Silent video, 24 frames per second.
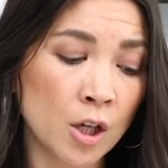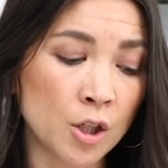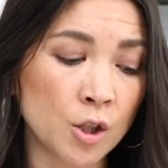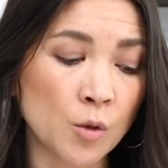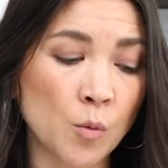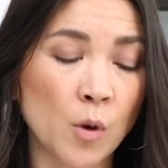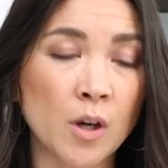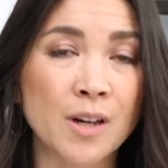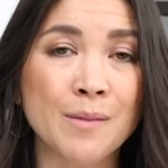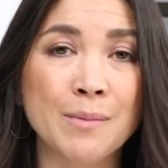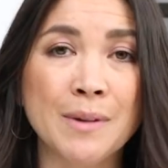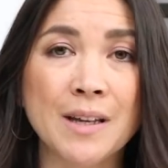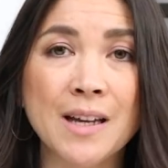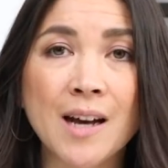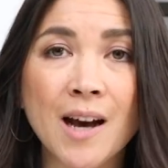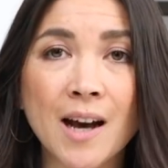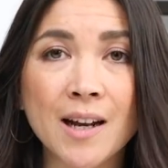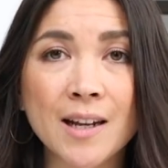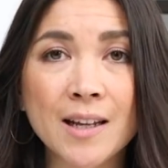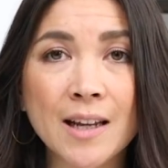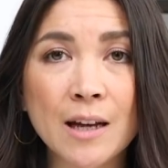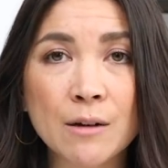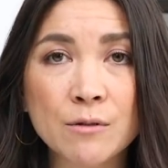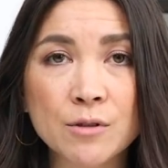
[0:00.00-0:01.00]
You want to be
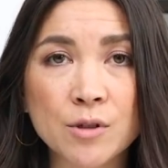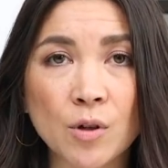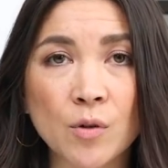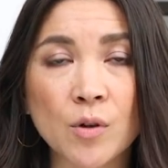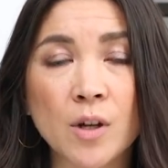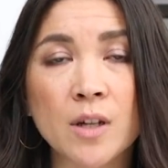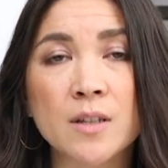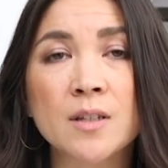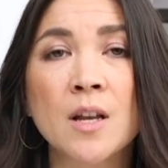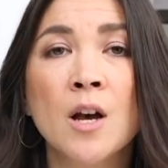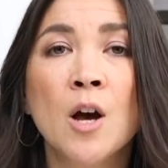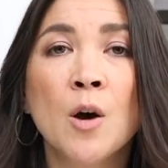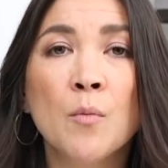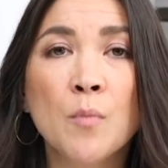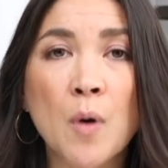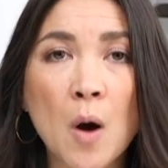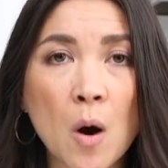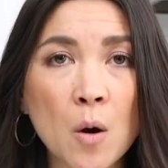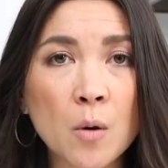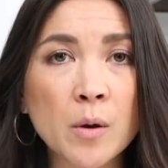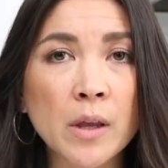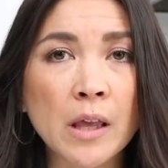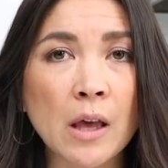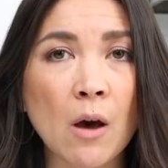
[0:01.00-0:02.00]
cutting out donuts,
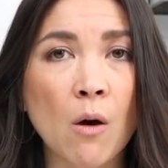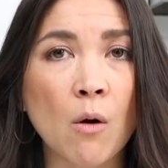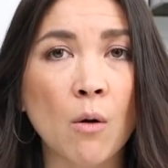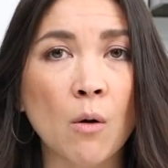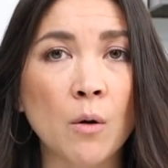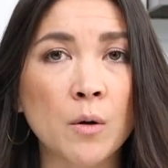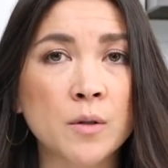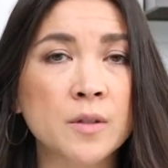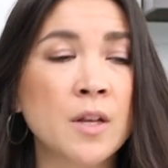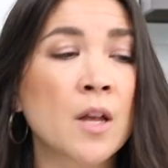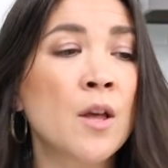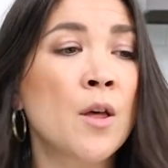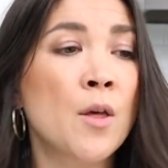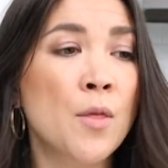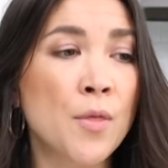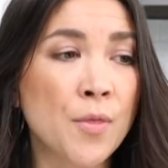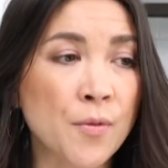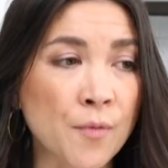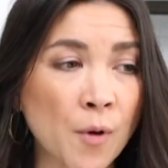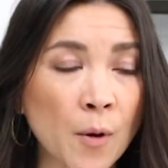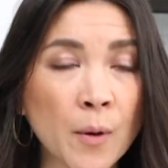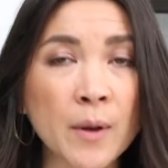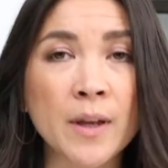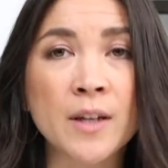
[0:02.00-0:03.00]
poking holes,
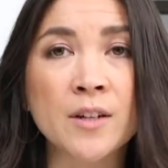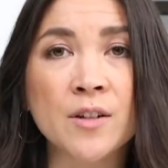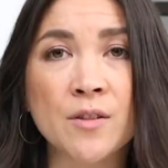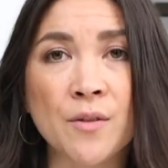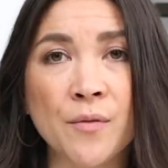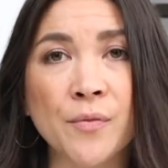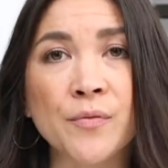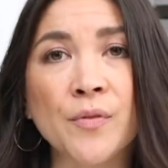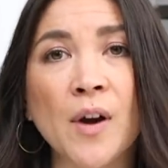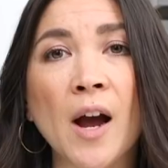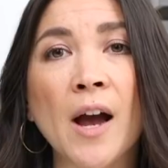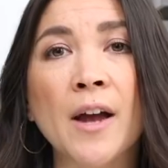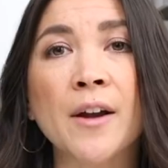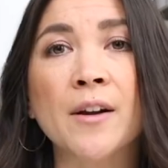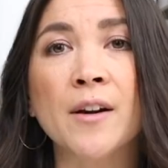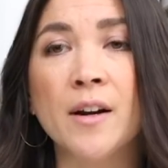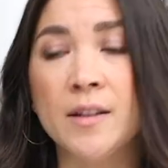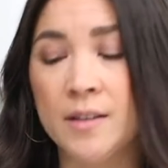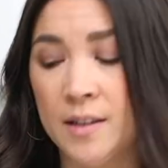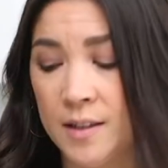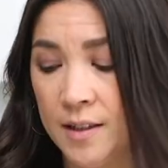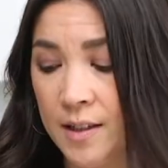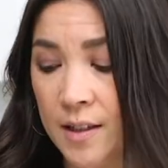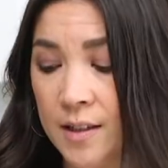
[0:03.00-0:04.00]
throwing into the fryer,
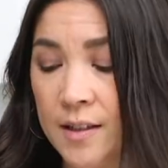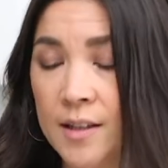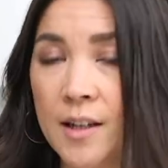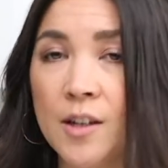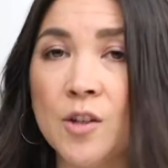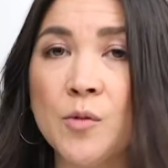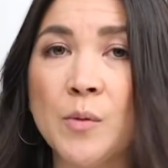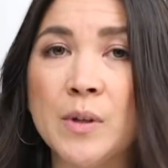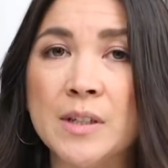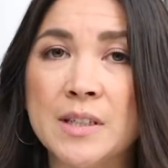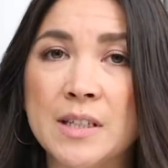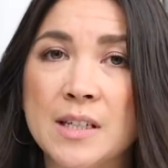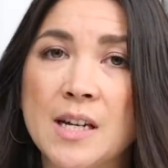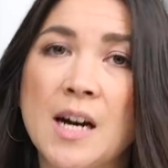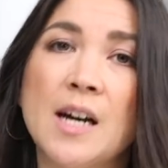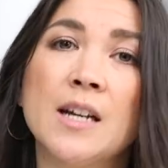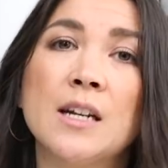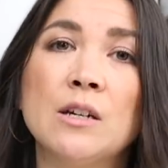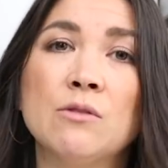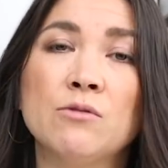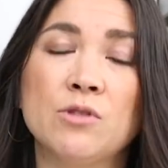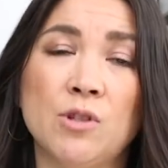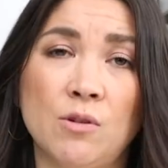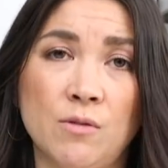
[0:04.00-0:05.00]
and then continuing to
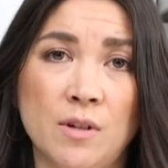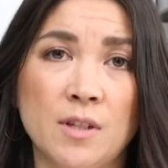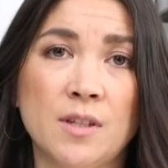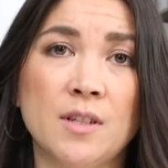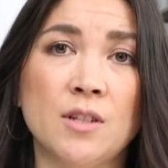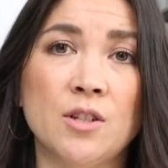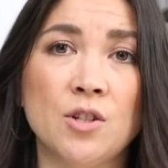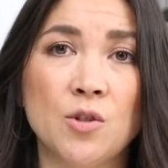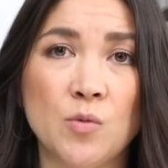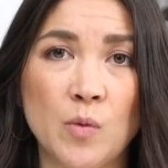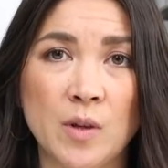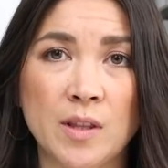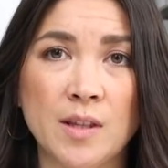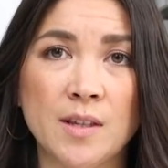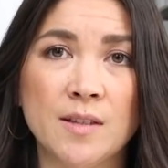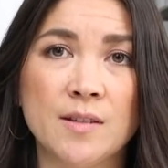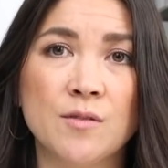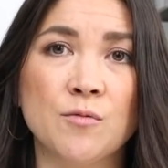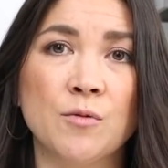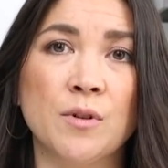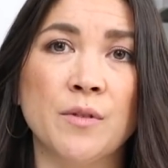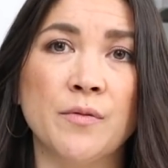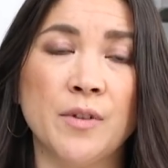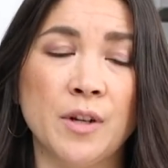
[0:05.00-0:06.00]
cut out donuts and doing this
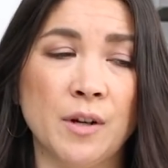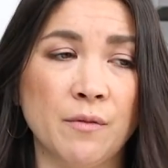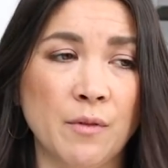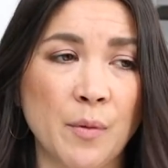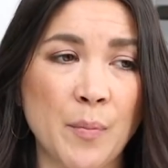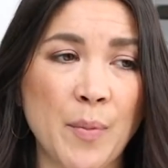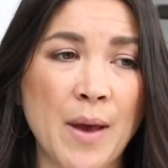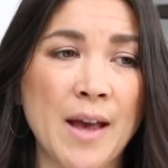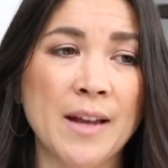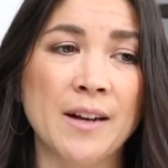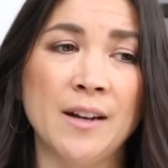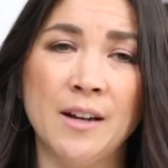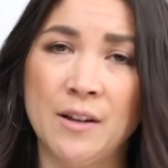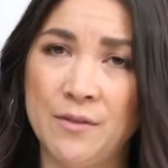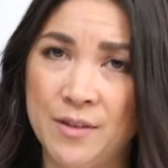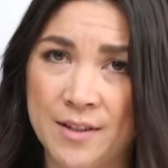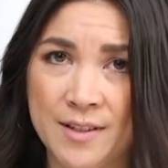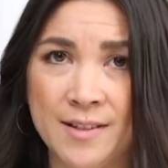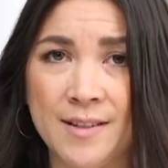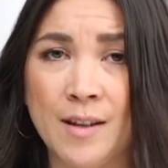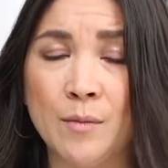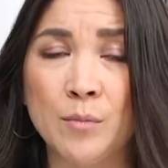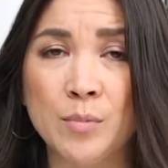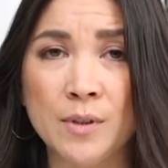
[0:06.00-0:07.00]
sort of in a repetitive
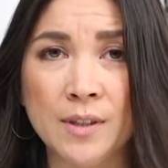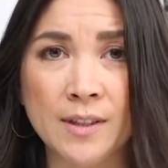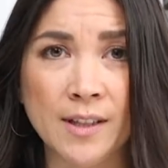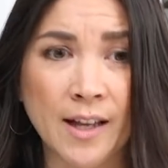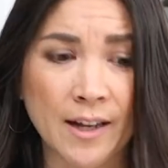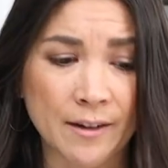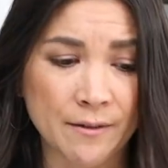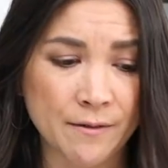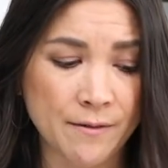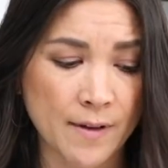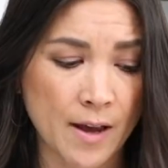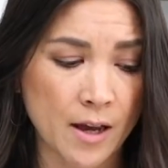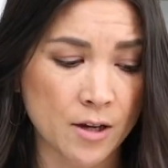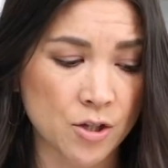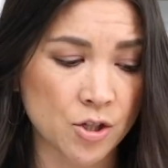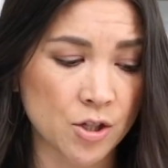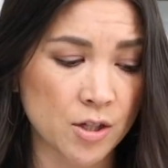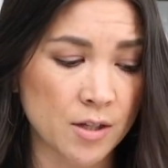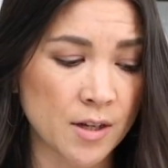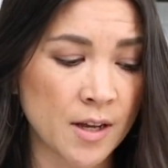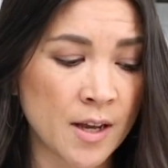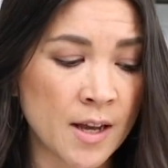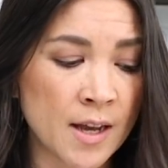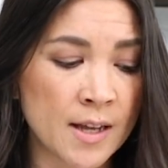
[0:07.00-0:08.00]
assembly line
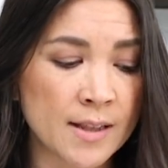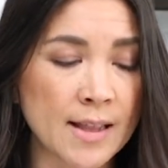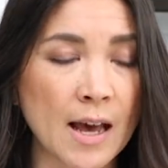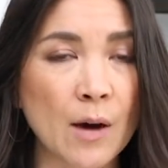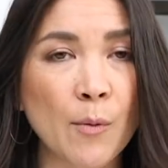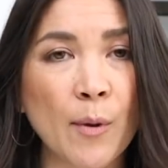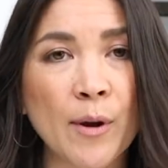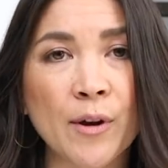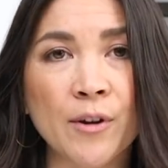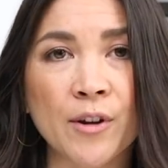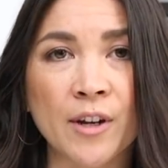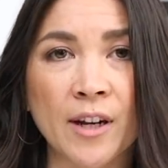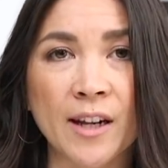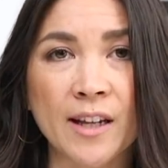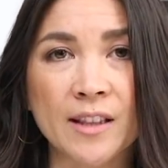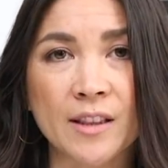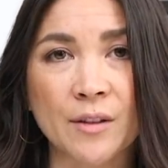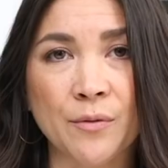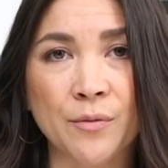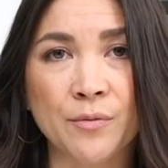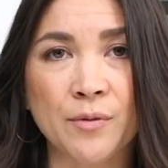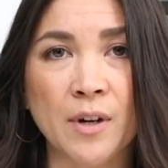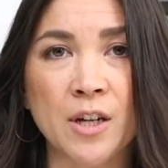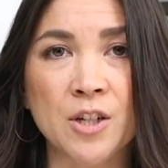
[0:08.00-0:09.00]
fashion. That way you're gonna get
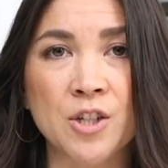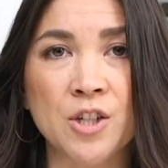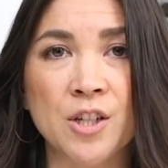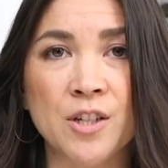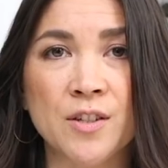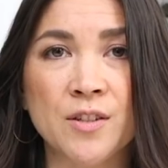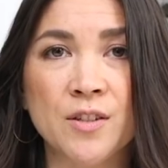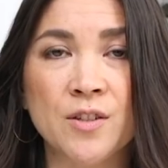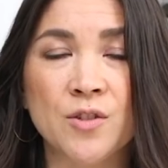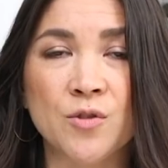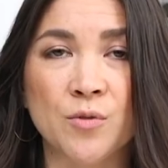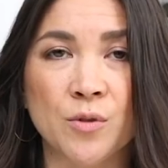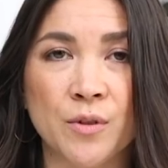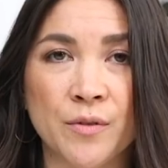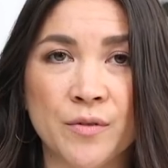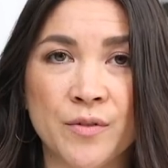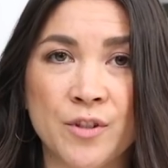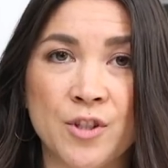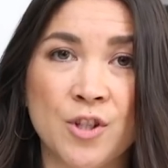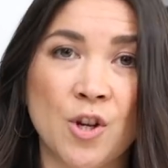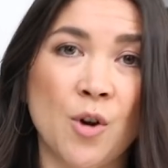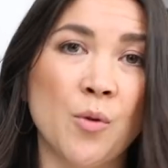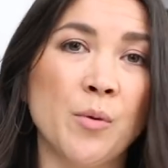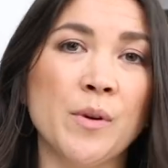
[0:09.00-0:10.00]
the freshest, sort
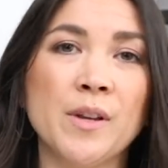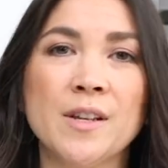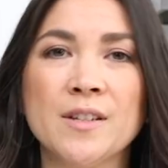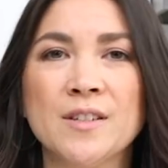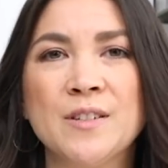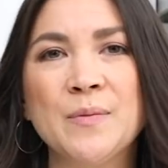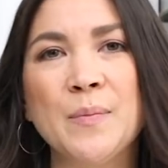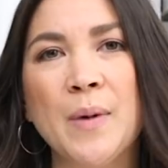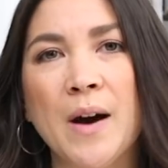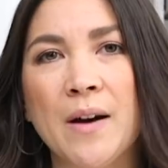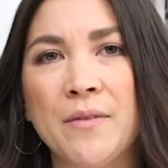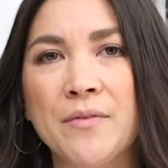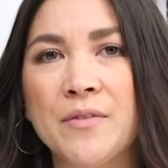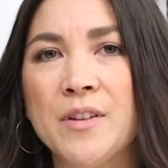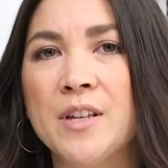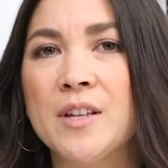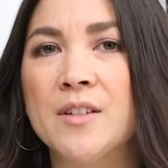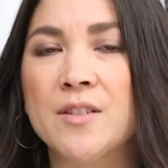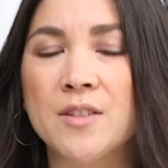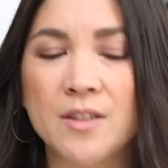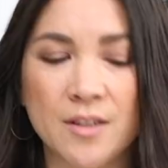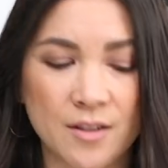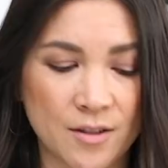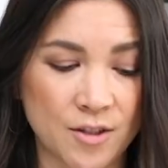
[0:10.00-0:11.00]
of doughiest,
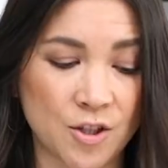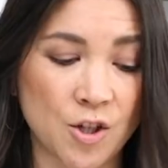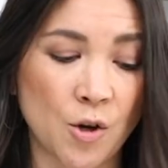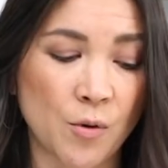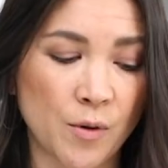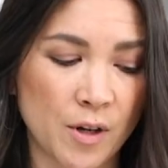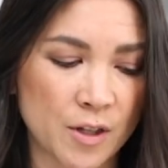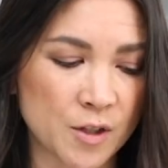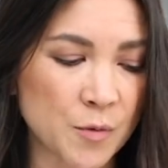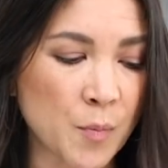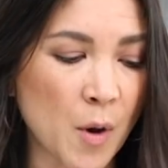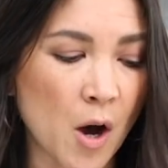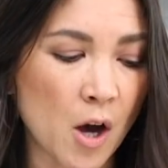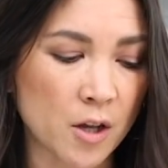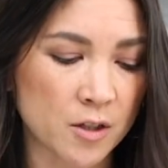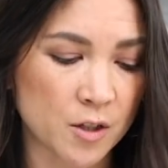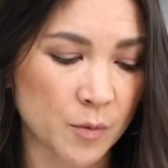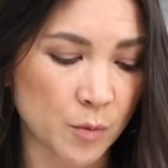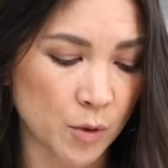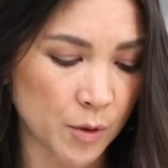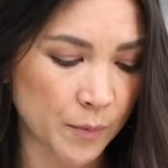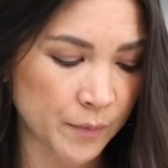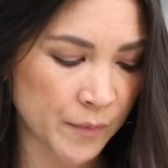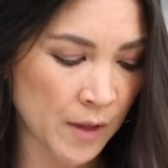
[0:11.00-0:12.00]
puffiest donuts
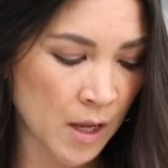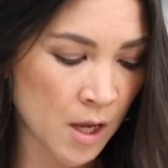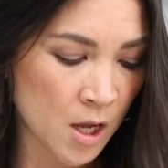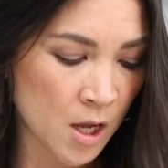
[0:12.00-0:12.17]
possible.